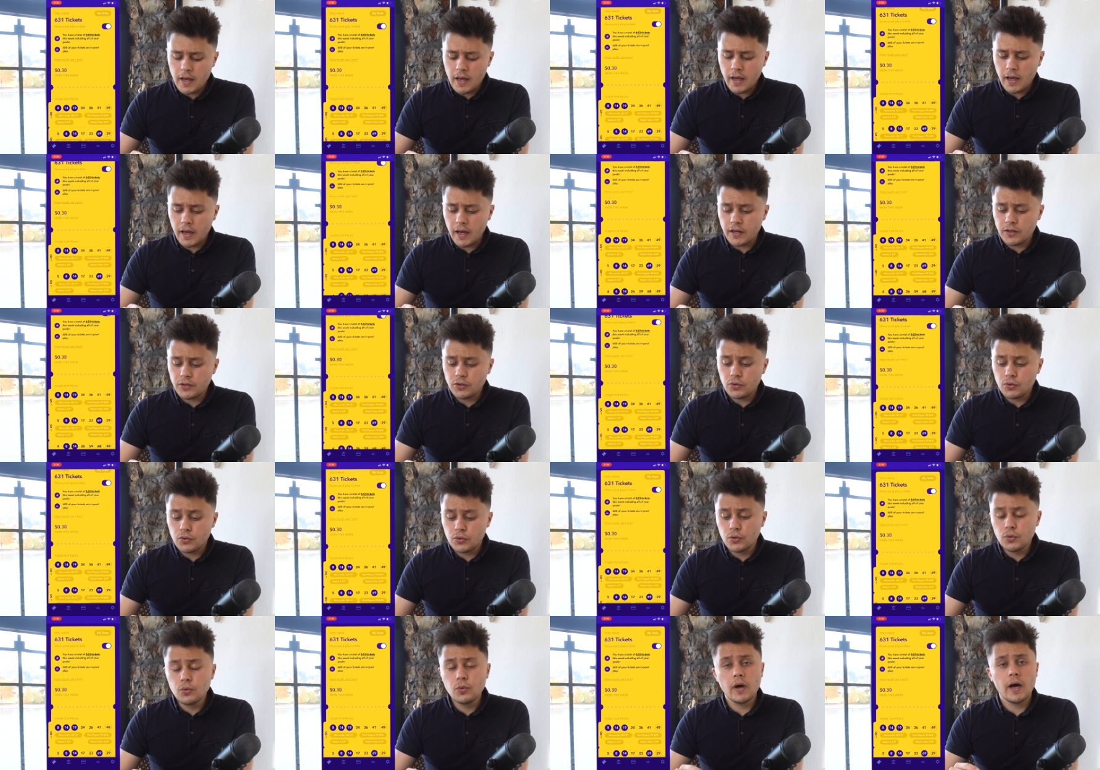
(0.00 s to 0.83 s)
And you
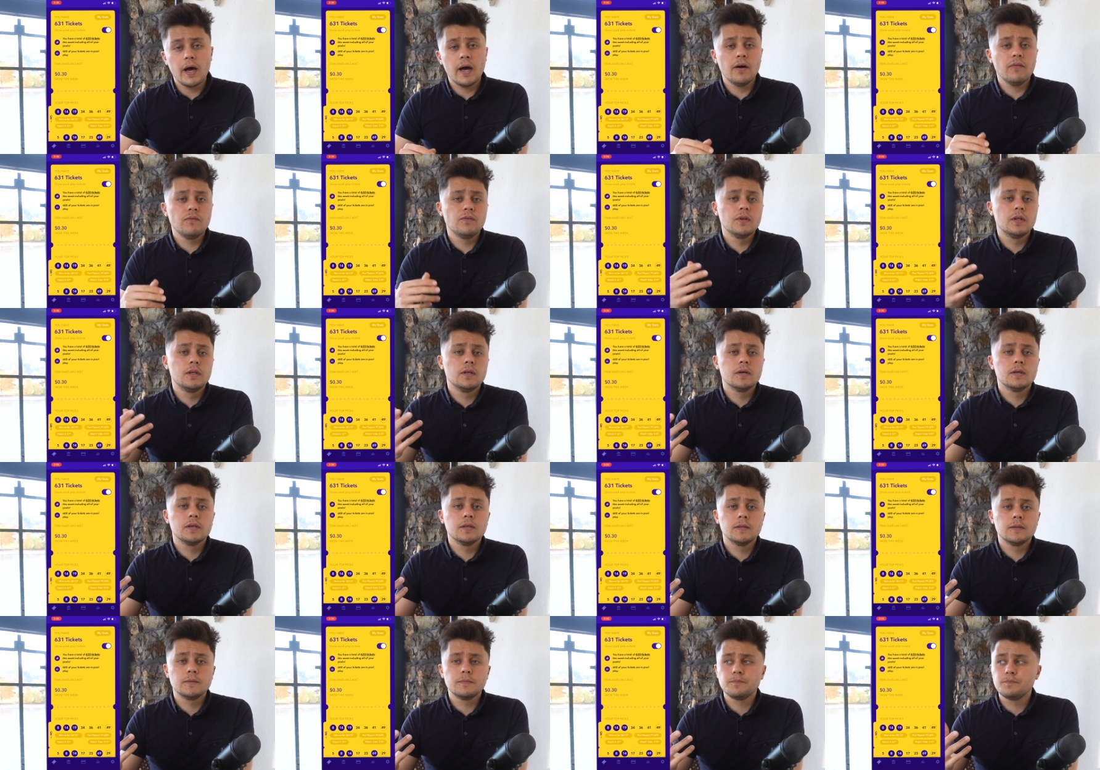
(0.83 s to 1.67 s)
do have
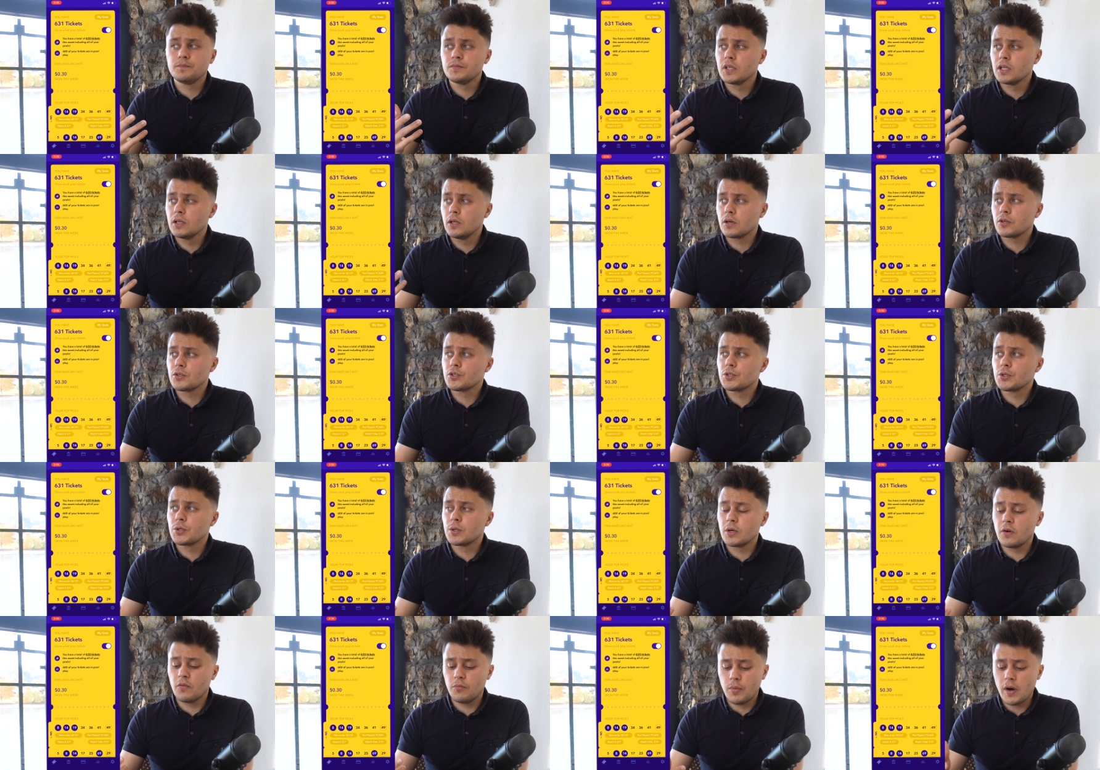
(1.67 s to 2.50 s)
the luxury of